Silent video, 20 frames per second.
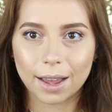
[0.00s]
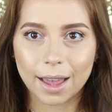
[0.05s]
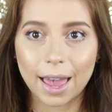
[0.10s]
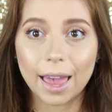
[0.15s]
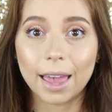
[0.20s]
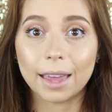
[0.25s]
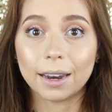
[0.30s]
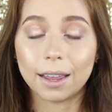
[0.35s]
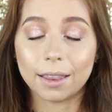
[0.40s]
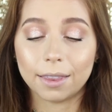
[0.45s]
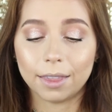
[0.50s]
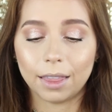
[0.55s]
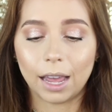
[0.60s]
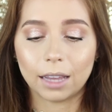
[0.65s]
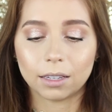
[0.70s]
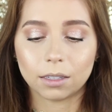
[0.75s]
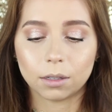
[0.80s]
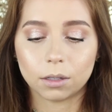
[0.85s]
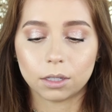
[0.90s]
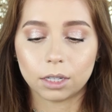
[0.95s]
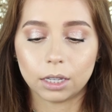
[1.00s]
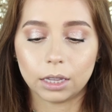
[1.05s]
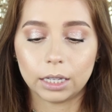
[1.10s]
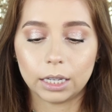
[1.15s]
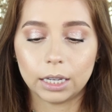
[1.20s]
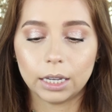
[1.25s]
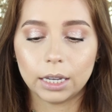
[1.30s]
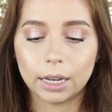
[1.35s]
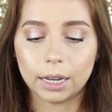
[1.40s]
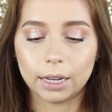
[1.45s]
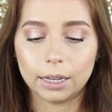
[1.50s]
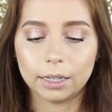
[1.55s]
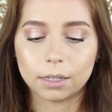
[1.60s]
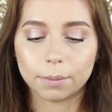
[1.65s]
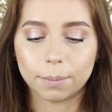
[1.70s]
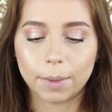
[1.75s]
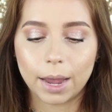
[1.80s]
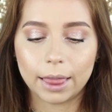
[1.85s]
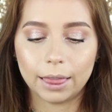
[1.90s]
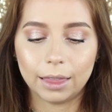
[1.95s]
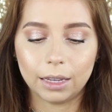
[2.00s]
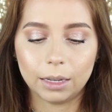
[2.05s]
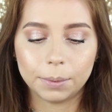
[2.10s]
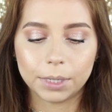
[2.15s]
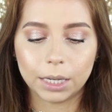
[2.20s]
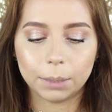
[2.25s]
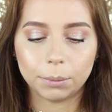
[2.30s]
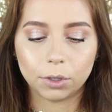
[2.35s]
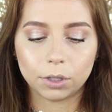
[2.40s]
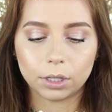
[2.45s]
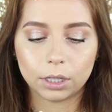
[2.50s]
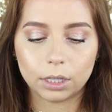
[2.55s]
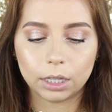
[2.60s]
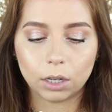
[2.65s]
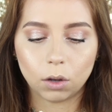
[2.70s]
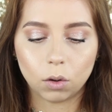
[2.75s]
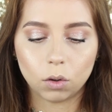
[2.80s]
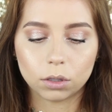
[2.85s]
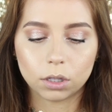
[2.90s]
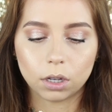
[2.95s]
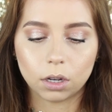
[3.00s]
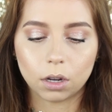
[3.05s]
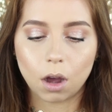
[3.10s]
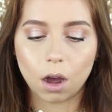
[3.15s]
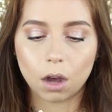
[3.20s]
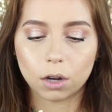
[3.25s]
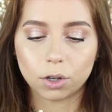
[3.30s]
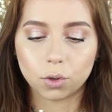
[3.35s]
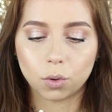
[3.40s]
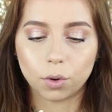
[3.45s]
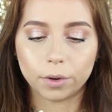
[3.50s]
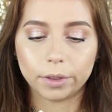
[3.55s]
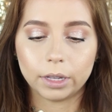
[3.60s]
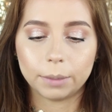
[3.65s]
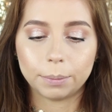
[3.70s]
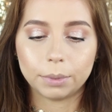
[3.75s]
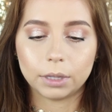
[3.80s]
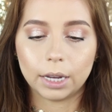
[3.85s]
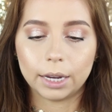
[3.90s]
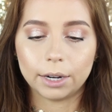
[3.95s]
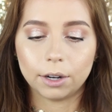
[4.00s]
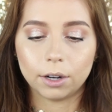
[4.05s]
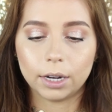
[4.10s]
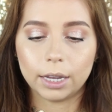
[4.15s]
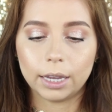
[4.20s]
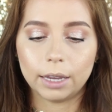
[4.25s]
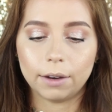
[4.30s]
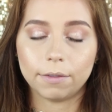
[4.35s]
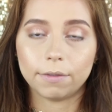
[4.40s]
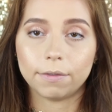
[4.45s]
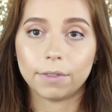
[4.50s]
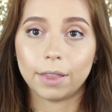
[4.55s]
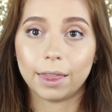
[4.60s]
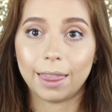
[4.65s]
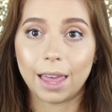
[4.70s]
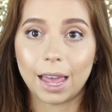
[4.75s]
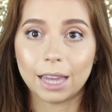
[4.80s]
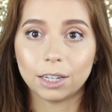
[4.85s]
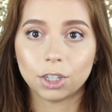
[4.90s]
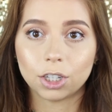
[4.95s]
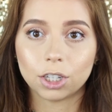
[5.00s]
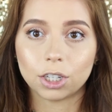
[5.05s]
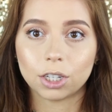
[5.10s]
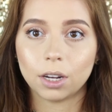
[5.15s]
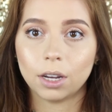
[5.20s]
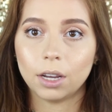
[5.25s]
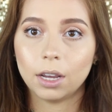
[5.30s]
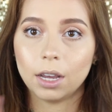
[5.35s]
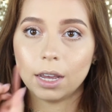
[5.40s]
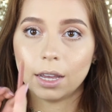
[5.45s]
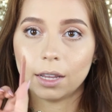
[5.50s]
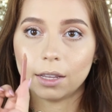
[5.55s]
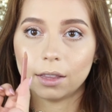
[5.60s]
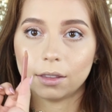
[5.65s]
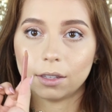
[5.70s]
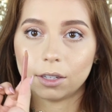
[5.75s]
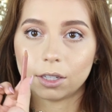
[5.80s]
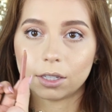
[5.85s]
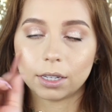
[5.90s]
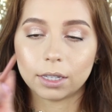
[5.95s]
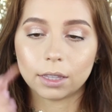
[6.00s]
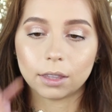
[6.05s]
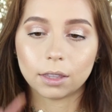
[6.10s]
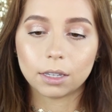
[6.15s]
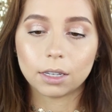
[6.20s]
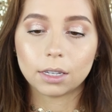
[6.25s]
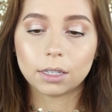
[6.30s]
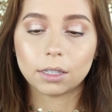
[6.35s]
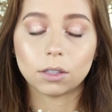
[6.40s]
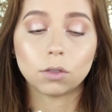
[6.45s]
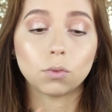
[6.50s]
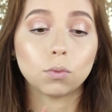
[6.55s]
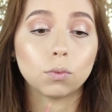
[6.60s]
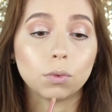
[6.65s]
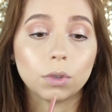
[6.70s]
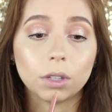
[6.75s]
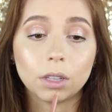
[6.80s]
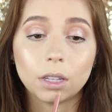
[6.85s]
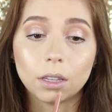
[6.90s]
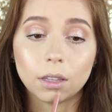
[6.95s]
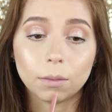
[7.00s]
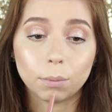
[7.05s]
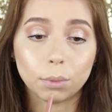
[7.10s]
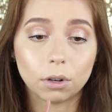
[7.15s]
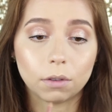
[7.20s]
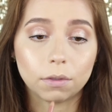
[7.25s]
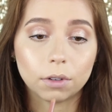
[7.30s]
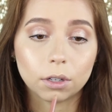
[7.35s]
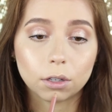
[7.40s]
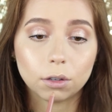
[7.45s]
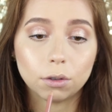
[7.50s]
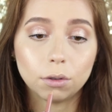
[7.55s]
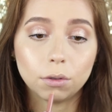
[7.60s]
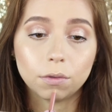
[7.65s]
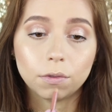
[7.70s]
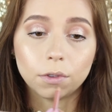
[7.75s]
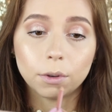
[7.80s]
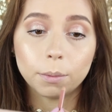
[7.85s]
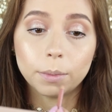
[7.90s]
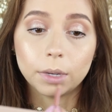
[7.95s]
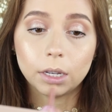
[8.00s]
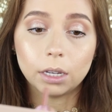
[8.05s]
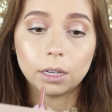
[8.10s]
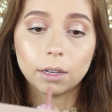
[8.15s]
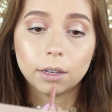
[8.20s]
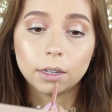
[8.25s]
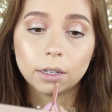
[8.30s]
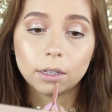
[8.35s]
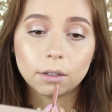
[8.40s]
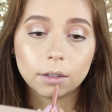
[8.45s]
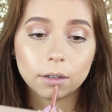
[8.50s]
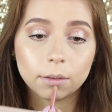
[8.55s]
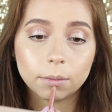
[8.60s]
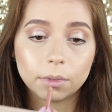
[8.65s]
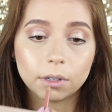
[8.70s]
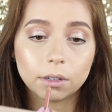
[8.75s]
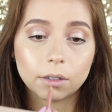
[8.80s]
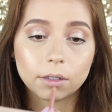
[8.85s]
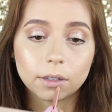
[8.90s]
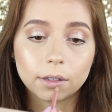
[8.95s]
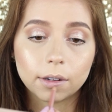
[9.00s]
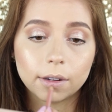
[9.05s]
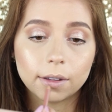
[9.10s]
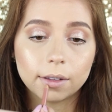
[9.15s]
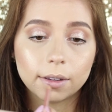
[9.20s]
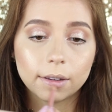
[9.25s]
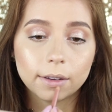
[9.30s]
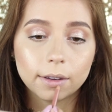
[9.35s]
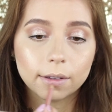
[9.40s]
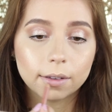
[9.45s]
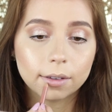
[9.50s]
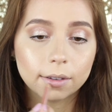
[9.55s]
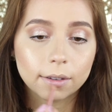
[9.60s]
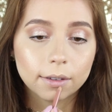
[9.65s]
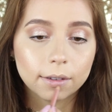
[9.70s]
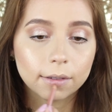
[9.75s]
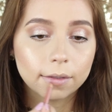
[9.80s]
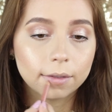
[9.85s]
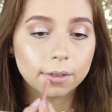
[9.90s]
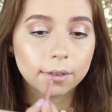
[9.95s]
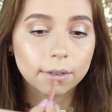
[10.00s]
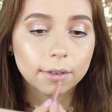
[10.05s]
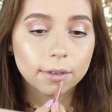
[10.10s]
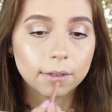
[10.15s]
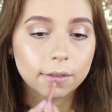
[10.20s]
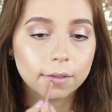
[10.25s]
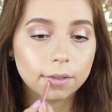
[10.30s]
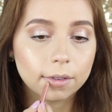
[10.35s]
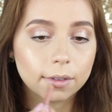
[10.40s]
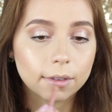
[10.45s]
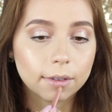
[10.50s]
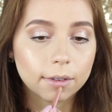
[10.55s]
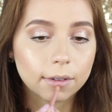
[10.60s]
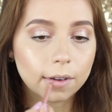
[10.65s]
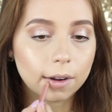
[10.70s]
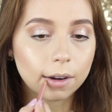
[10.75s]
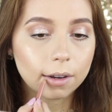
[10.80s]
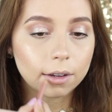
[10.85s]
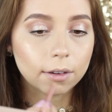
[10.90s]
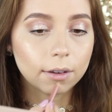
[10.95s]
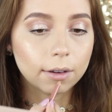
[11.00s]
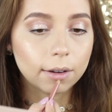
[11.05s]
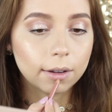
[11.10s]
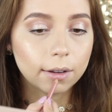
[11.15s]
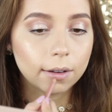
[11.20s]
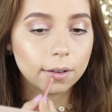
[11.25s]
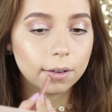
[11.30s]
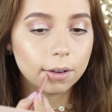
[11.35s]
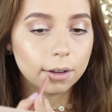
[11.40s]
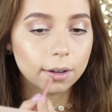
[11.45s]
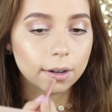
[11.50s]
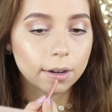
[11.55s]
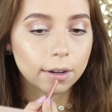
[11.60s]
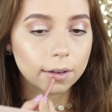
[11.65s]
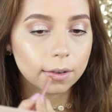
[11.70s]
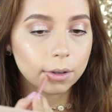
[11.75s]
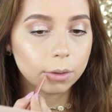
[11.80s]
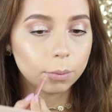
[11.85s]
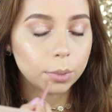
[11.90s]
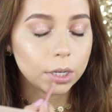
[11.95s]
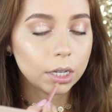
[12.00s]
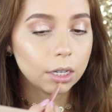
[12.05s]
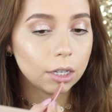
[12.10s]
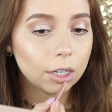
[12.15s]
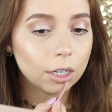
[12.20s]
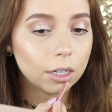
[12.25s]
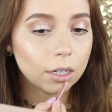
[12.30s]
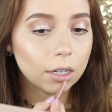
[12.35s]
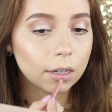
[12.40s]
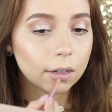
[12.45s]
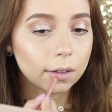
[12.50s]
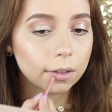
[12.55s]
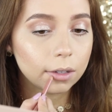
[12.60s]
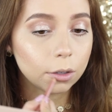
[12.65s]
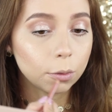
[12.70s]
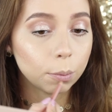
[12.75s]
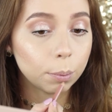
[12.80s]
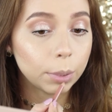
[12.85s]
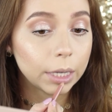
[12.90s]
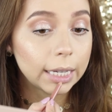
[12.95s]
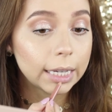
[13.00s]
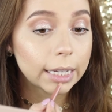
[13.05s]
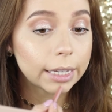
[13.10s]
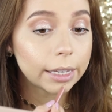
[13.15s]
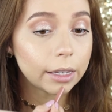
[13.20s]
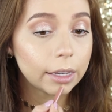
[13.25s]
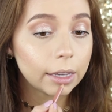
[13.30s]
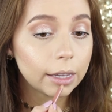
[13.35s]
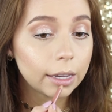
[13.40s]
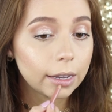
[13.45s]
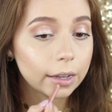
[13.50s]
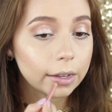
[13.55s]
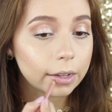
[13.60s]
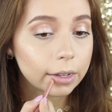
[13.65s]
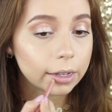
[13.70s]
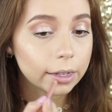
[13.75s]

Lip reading: And lastly is my lips. I'm using the ULTA Contour Lip Liner in Flesh. This is really the perfect nude for me, personally. Not too nude, not too peachy, not too pinky.